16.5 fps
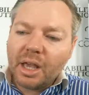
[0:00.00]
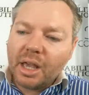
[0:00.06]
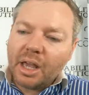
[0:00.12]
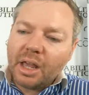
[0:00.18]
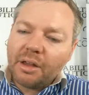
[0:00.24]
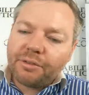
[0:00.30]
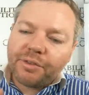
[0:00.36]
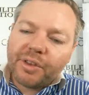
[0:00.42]

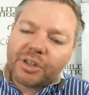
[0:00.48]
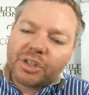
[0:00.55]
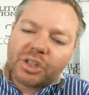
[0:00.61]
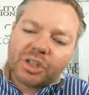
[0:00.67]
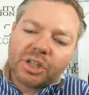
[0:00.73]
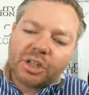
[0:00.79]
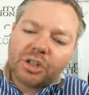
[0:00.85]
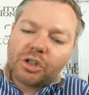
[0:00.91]
if the
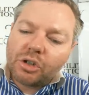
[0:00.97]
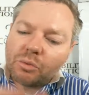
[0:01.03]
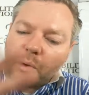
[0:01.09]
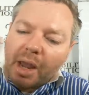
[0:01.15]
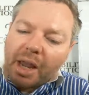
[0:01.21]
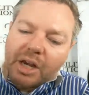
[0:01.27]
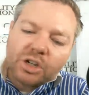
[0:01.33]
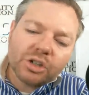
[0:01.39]

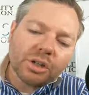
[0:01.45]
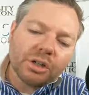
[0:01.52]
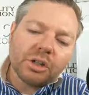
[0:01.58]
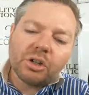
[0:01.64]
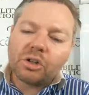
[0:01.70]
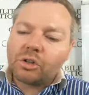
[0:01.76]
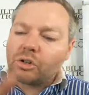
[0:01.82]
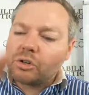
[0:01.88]
situation
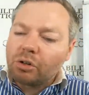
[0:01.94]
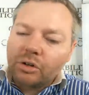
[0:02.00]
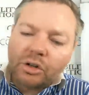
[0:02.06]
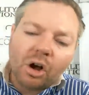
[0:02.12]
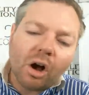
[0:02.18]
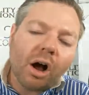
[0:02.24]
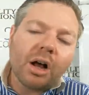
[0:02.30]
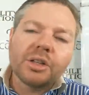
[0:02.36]

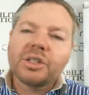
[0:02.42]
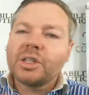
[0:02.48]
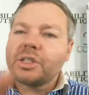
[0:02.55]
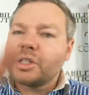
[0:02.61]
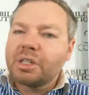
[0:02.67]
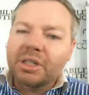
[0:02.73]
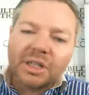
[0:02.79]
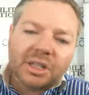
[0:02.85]
causes
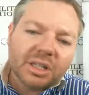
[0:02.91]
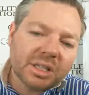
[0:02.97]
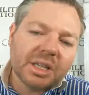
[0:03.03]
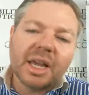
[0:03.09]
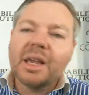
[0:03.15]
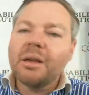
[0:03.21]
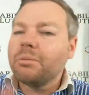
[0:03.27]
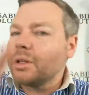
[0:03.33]
a
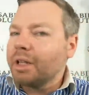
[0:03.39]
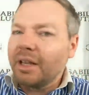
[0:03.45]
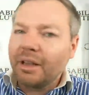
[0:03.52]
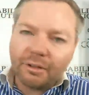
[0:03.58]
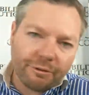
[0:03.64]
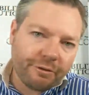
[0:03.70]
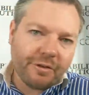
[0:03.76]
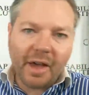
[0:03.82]
disabling
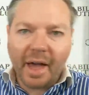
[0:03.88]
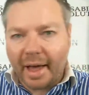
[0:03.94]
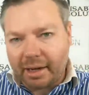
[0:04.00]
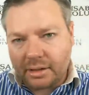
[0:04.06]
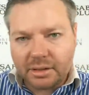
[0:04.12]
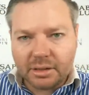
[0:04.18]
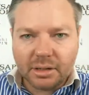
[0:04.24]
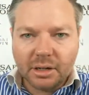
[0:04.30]

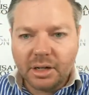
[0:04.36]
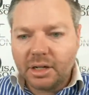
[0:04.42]
effect,